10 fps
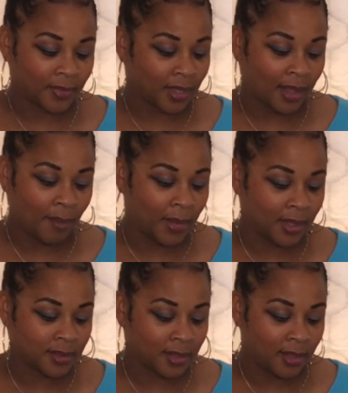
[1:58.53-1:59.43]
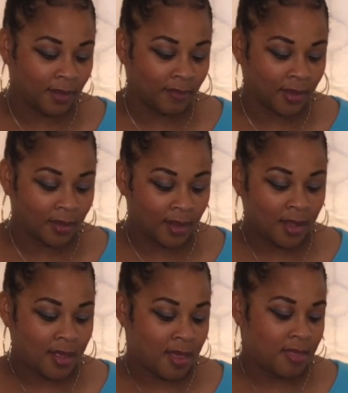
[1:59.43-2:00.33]
that makes it even
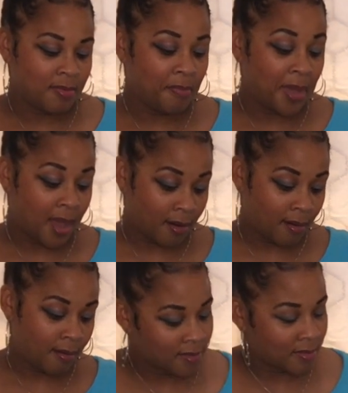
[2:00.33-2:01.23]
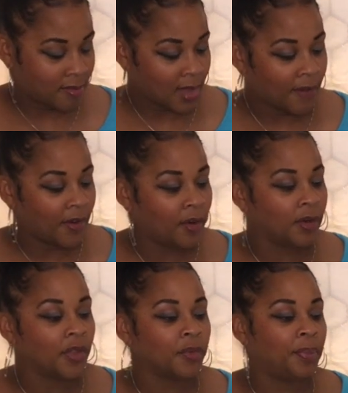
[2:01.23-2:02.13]
better. I've heard
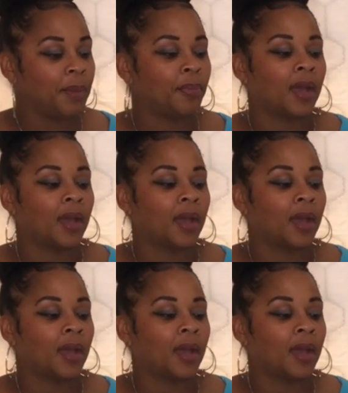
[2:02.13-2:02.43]
other people